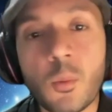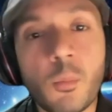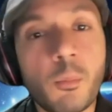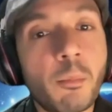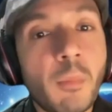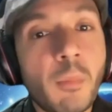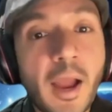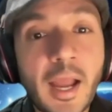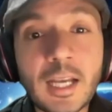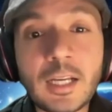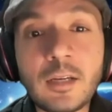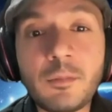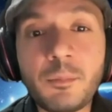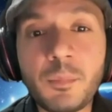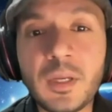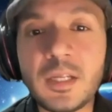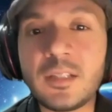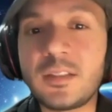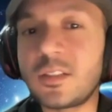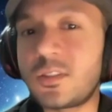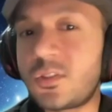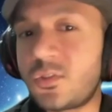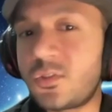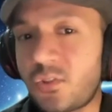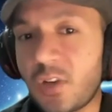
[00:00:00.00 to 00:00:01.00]
Might be
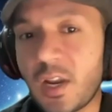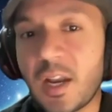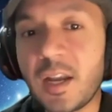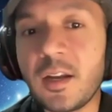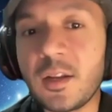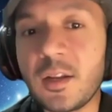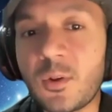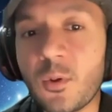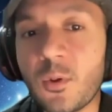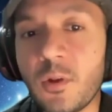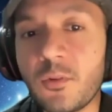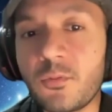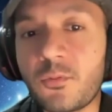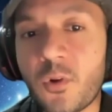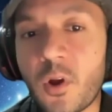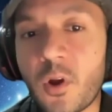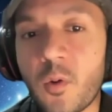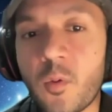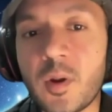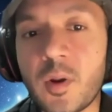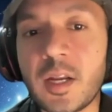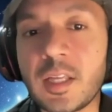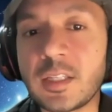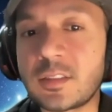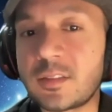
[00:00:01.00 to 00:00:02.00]
the trend going
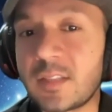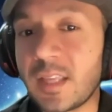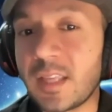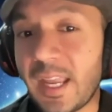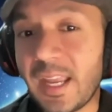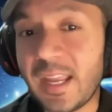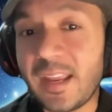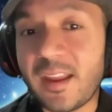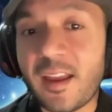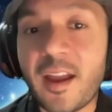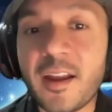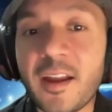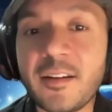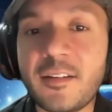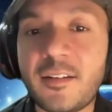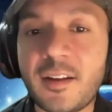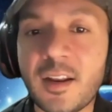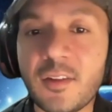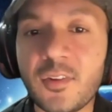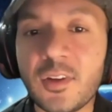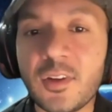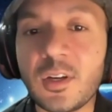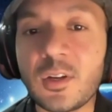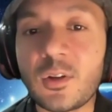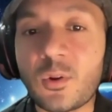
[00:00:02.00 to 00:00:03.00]
forward is AI
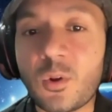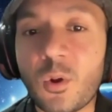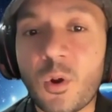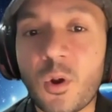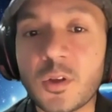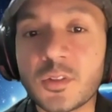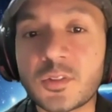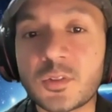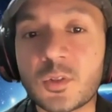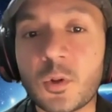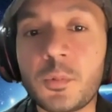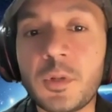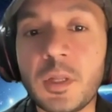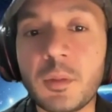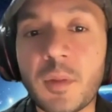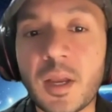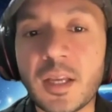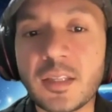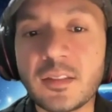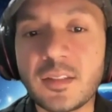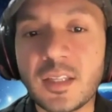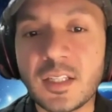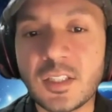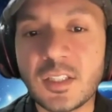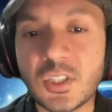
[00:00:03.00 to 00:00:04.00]
driven cost
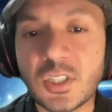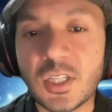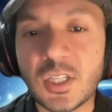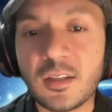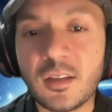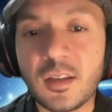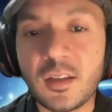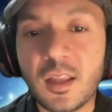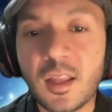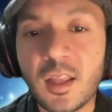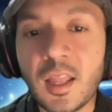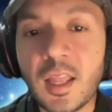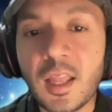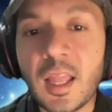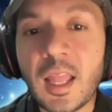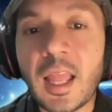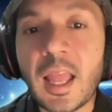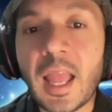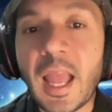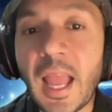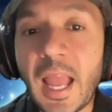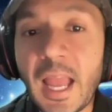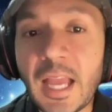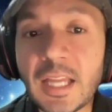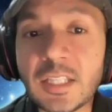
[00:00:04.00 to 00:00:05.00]
optimization,
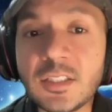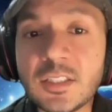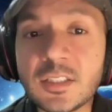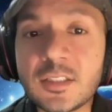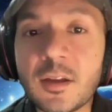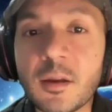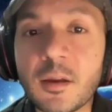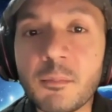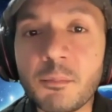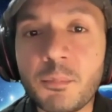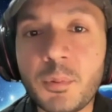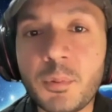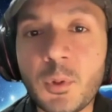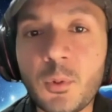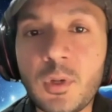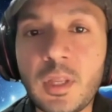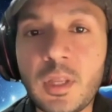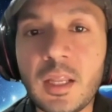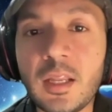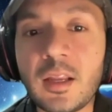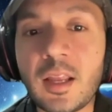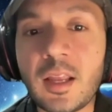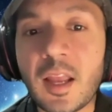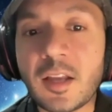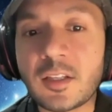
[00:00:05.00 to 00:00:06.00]
edge
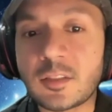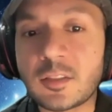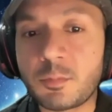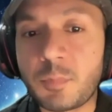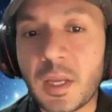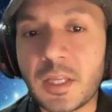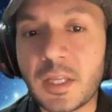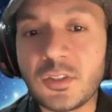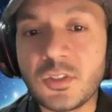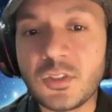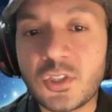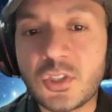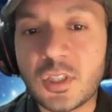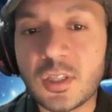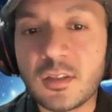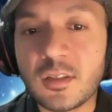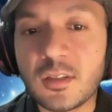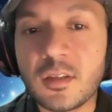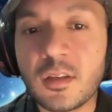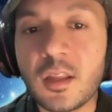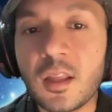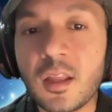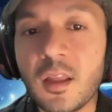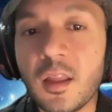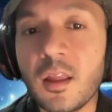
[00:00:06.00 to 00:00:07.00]
computing
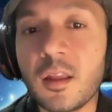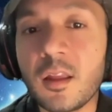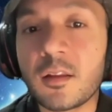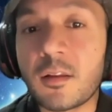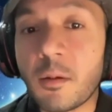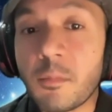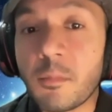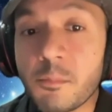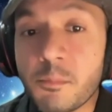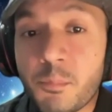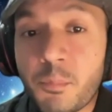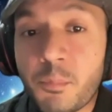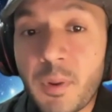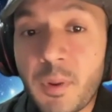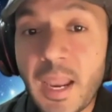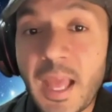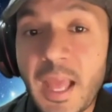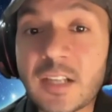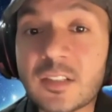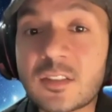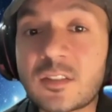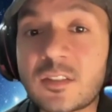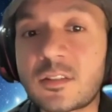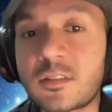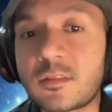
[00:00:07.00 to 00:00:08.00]
expansion,
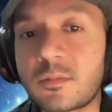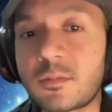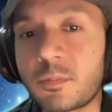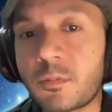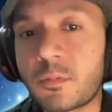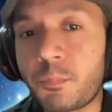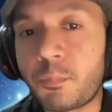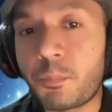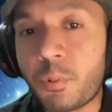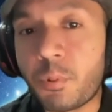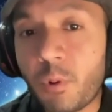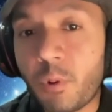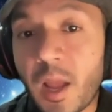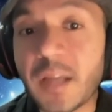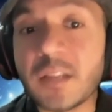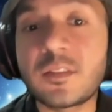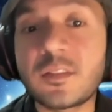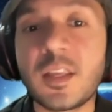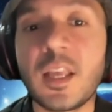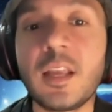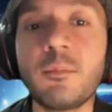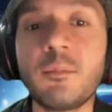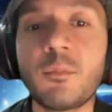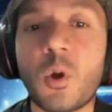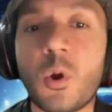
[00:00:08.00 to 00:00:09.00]
complex
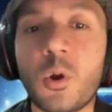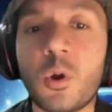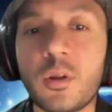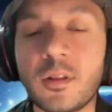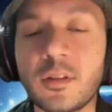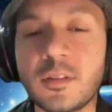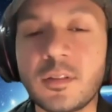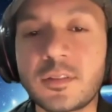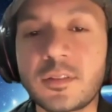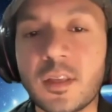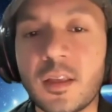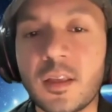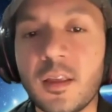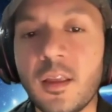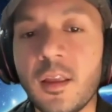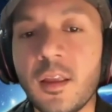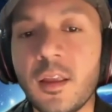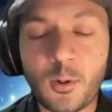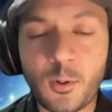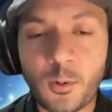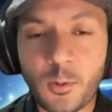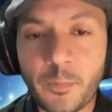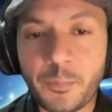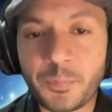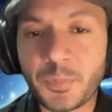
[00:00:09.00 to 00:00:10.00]
pricing models.
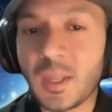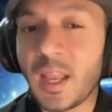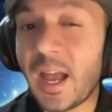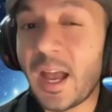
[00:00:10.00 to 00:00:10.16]
So